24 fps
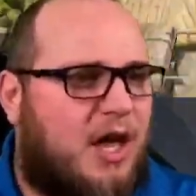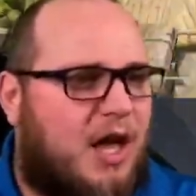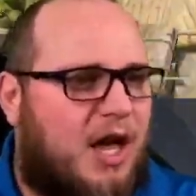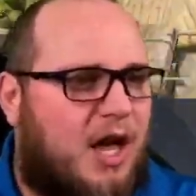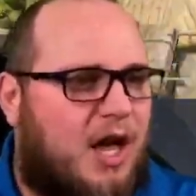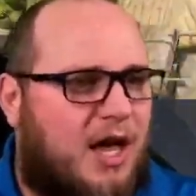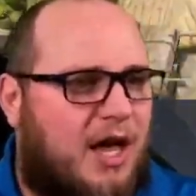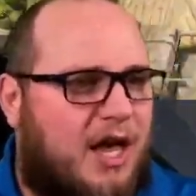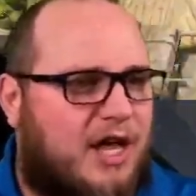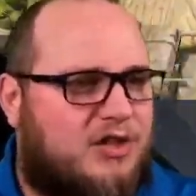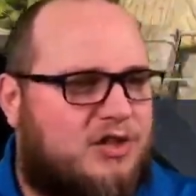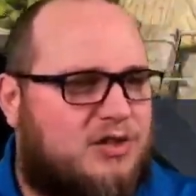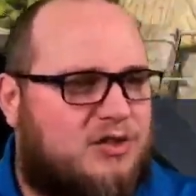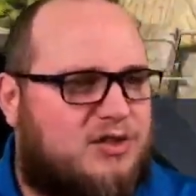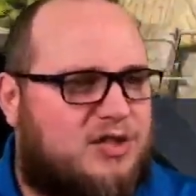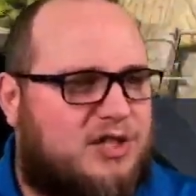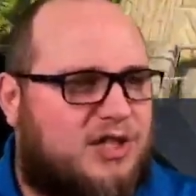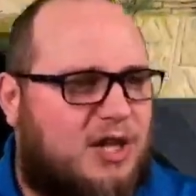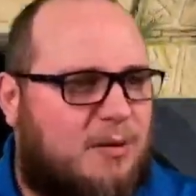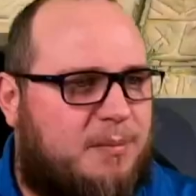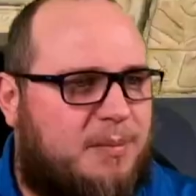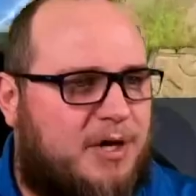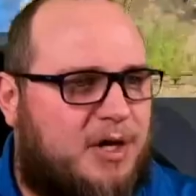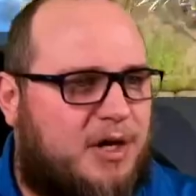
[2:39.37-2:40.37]
As you can
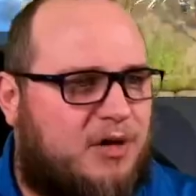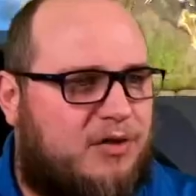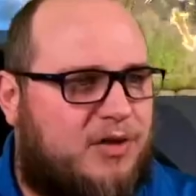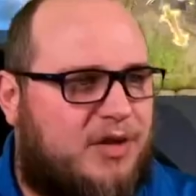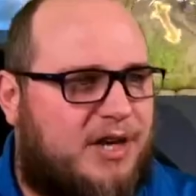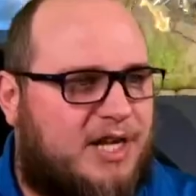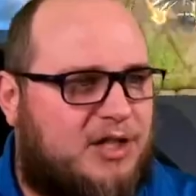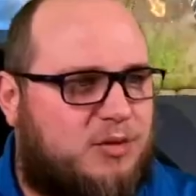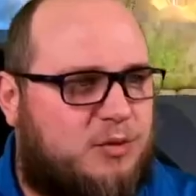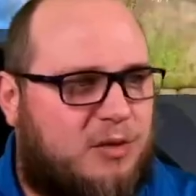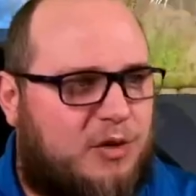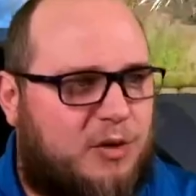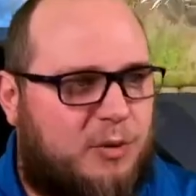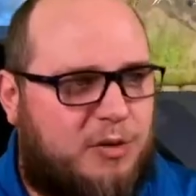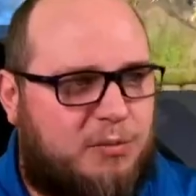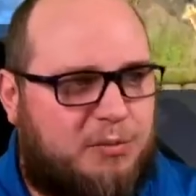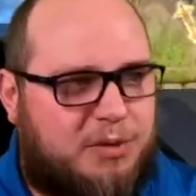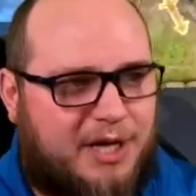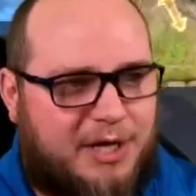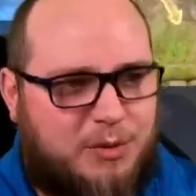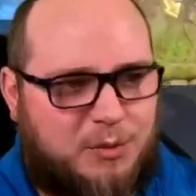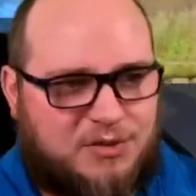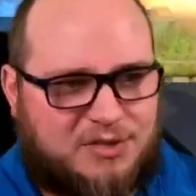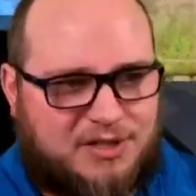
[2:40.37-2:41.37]
see up here, the next one that we
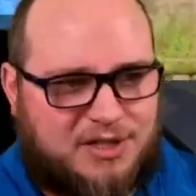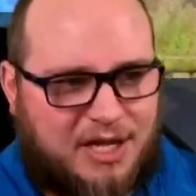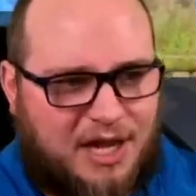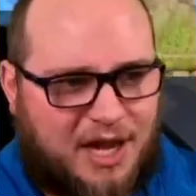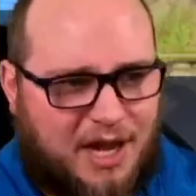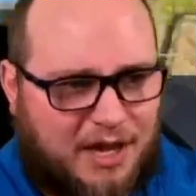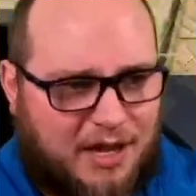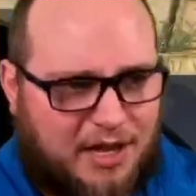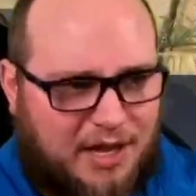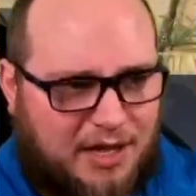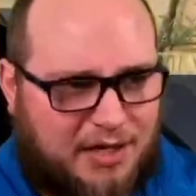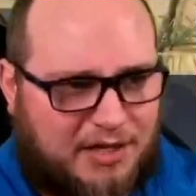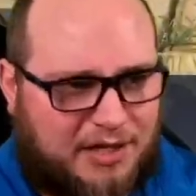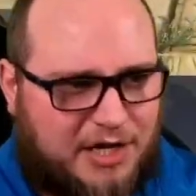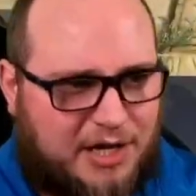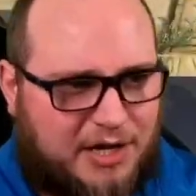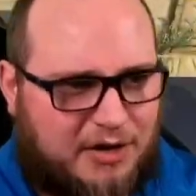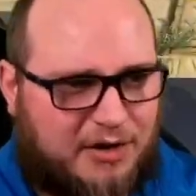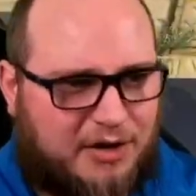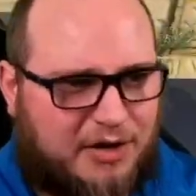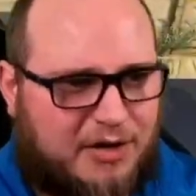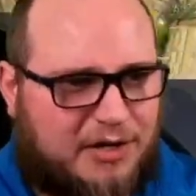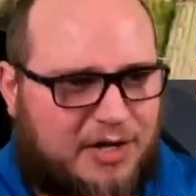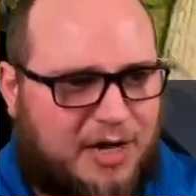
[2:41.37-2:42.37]
played was
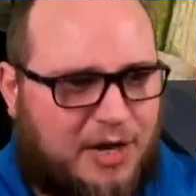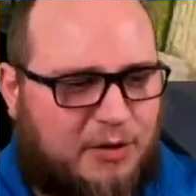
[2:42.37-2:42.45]
Kira.